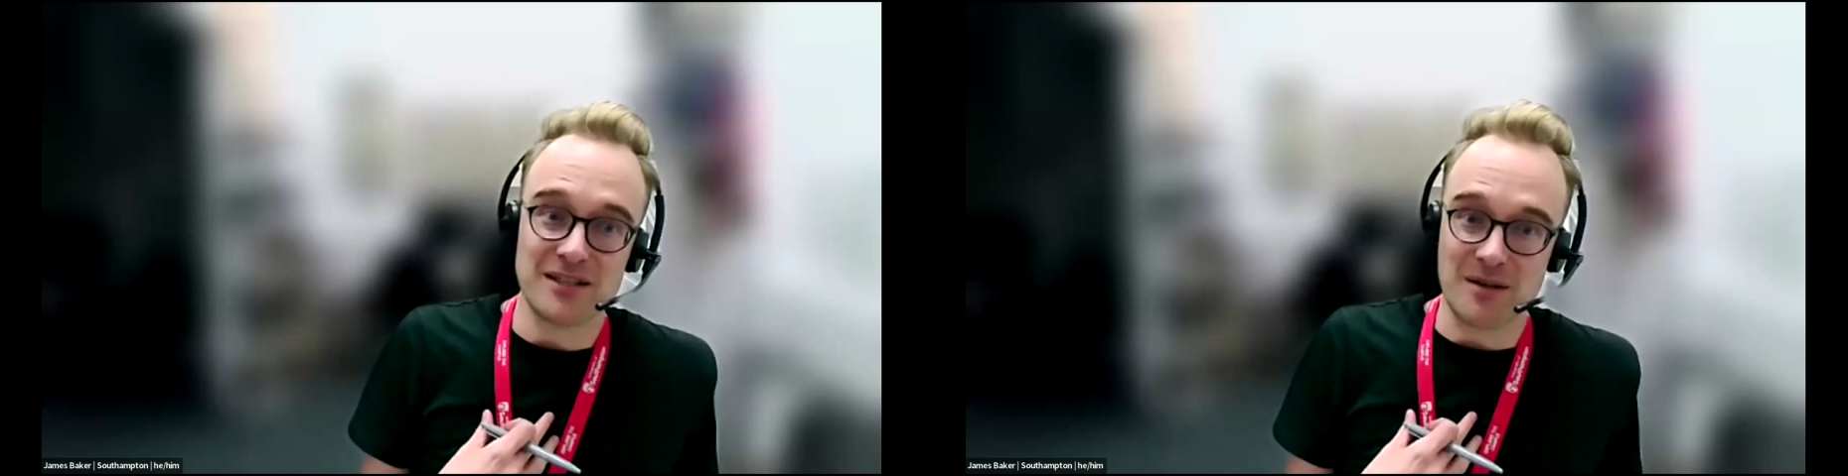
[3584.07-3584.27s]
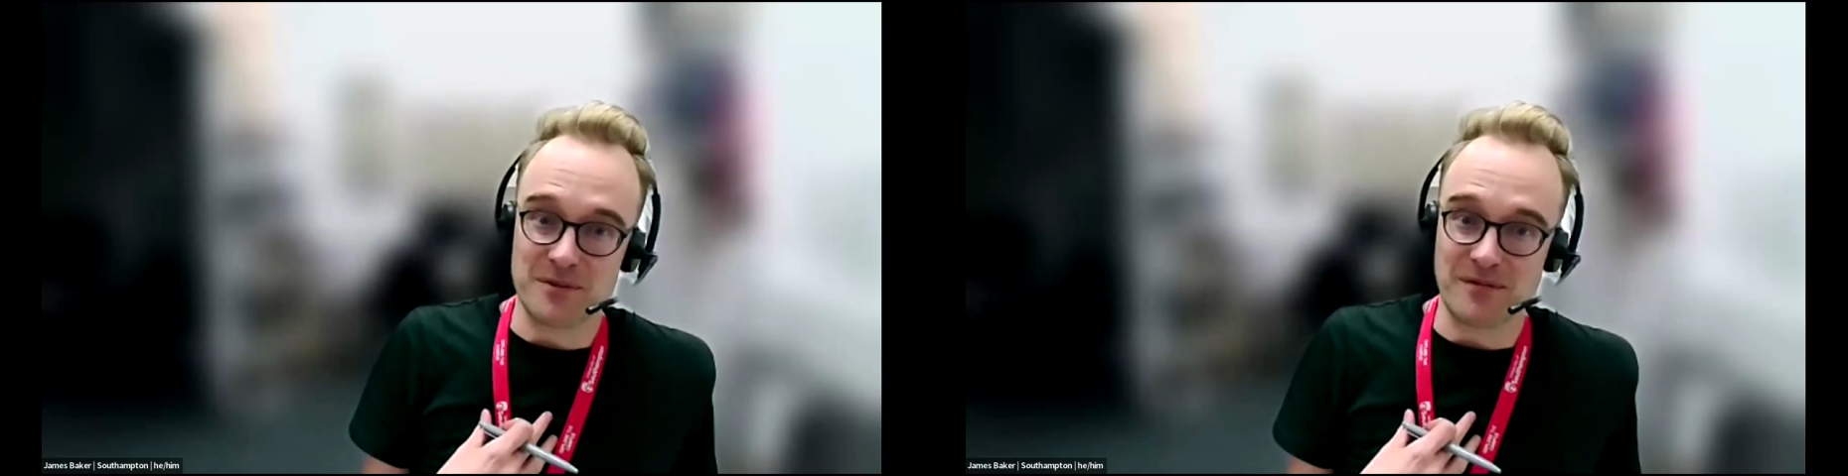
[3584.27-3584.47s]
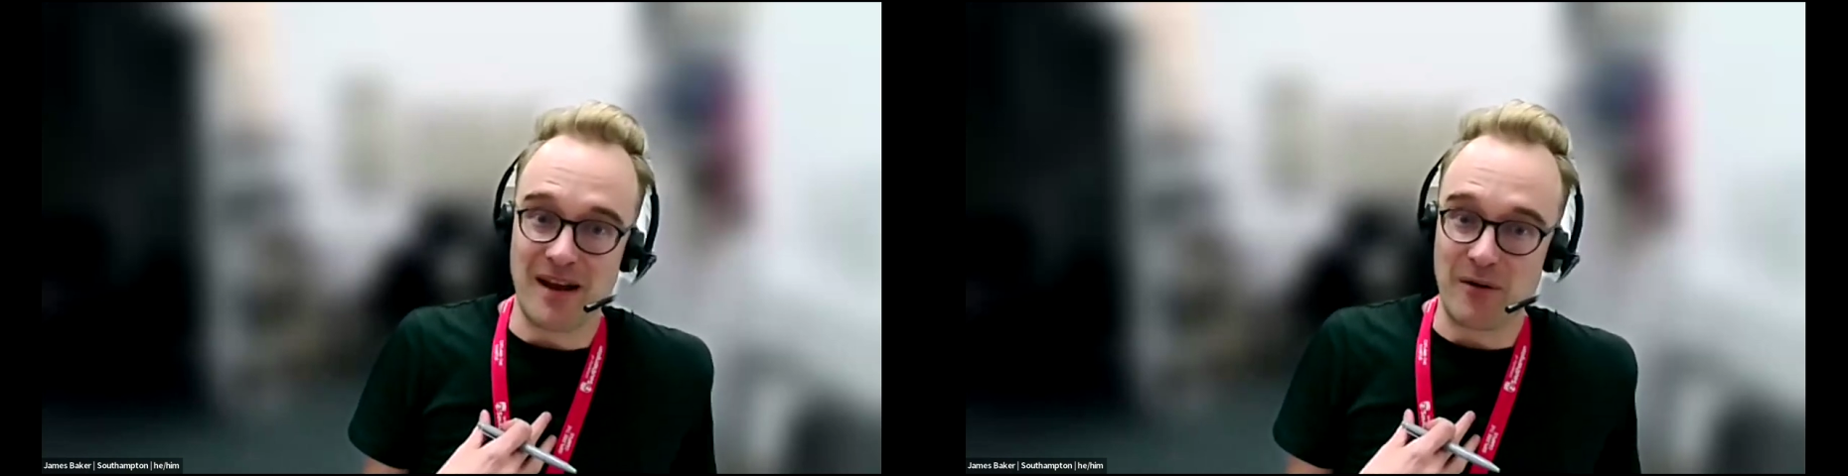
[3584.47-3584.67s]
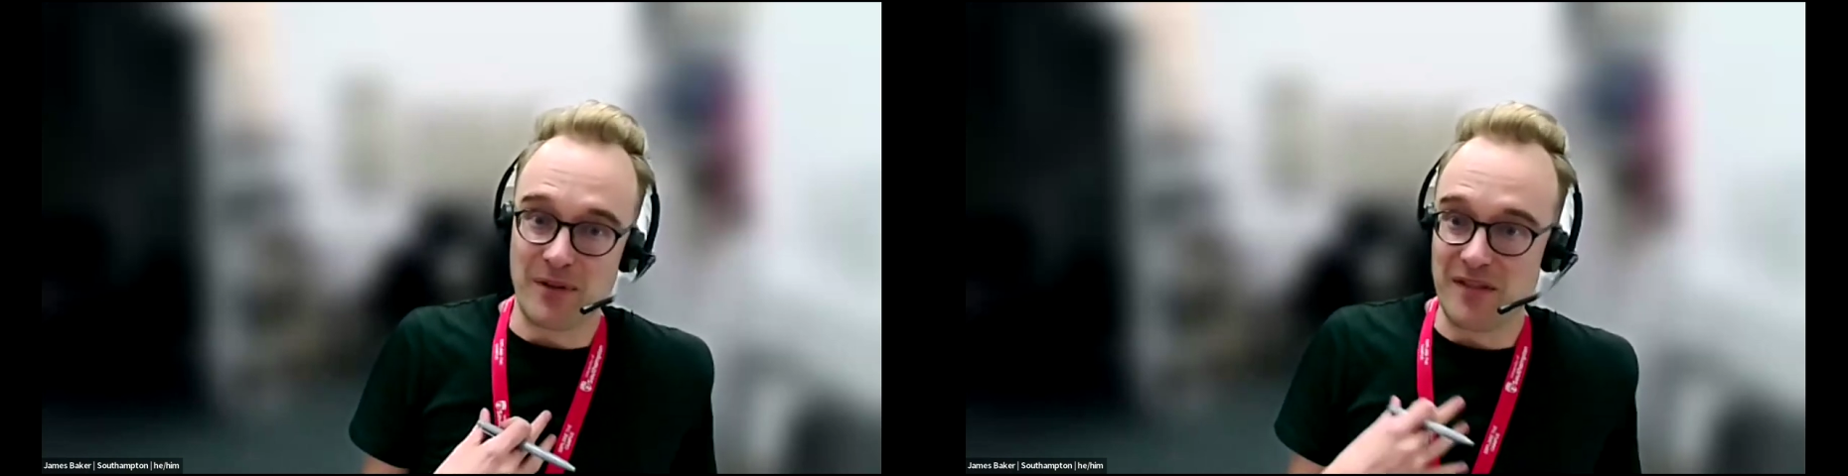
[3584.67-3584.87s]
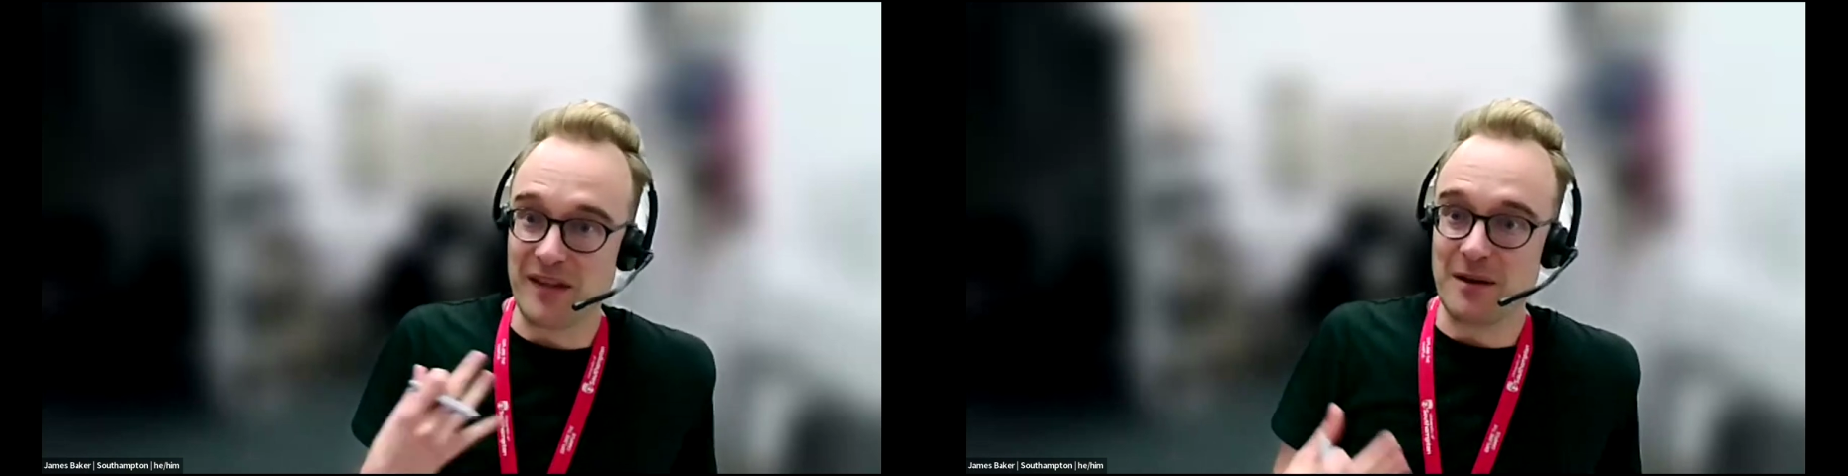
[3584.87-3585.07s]
in terms of
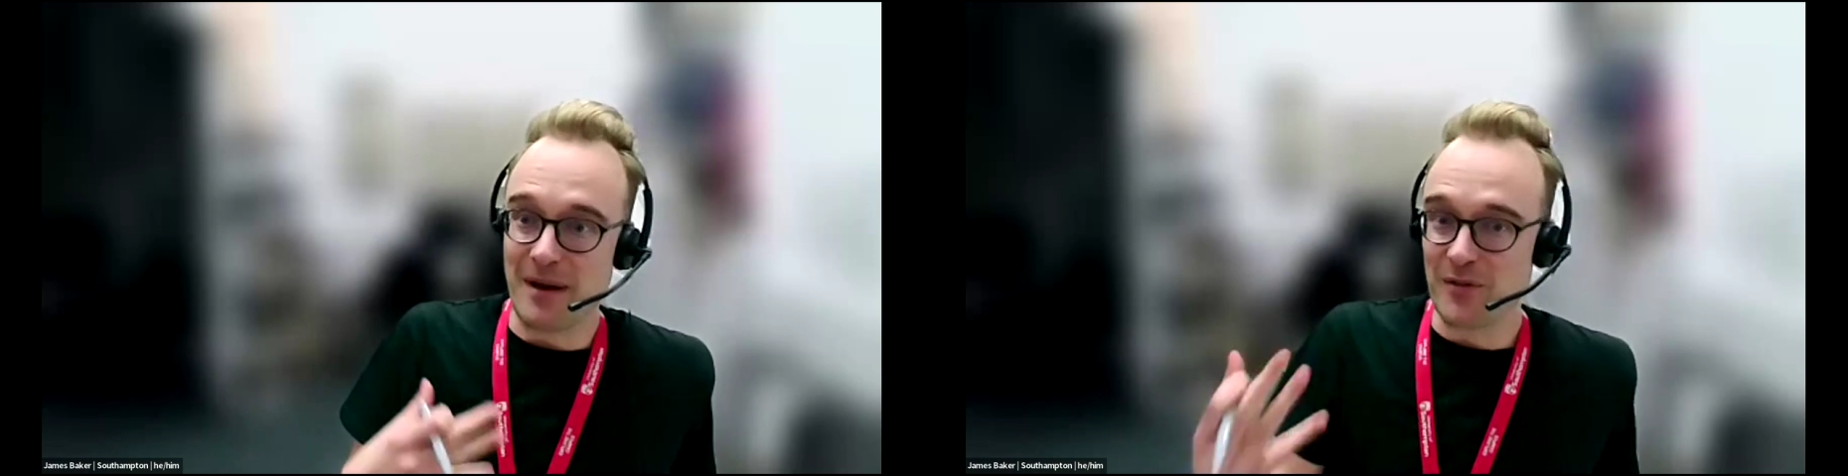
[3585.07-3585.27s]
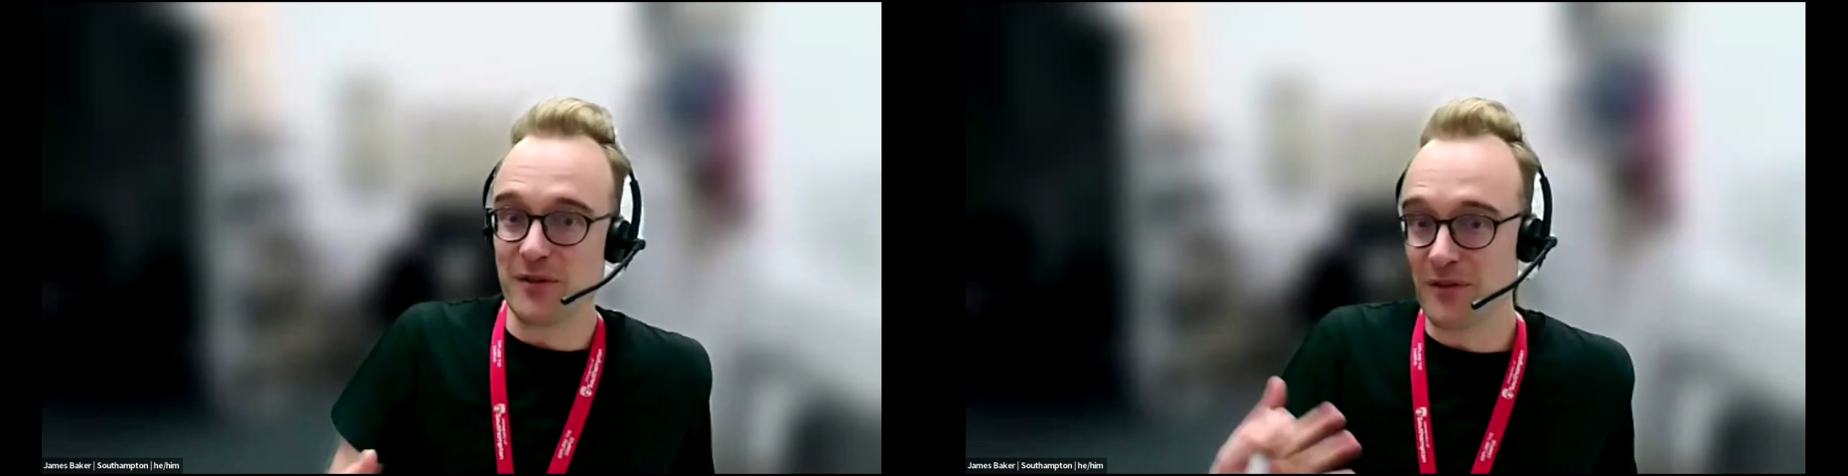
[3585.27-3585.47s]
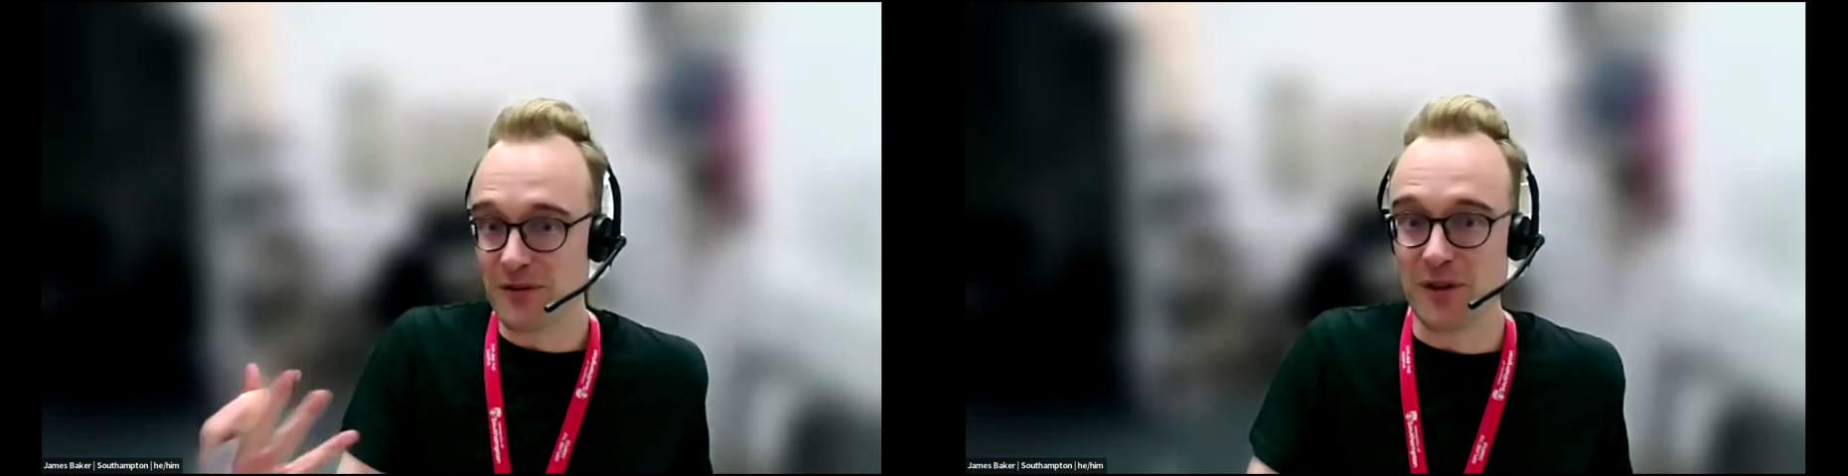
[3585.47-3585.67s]
how they think about